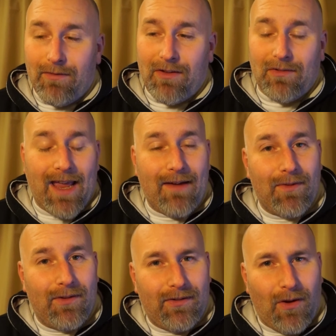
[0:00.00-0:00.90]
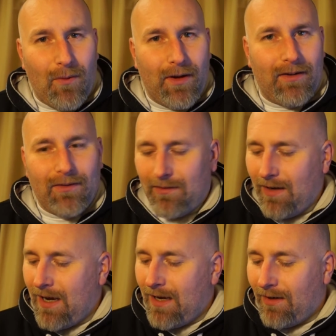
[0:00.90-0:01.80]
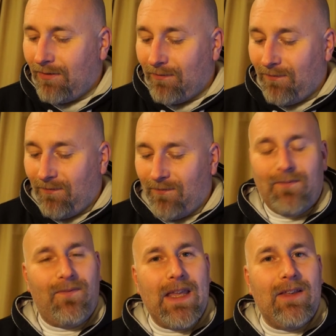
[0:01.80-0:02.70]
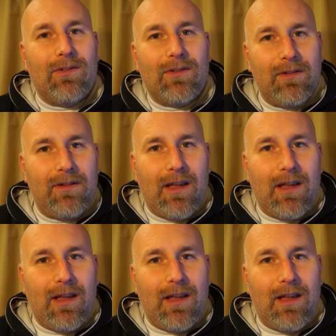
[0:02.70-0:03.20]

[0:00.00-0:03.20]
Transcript: It doesn't have the soul. It doesn't fizz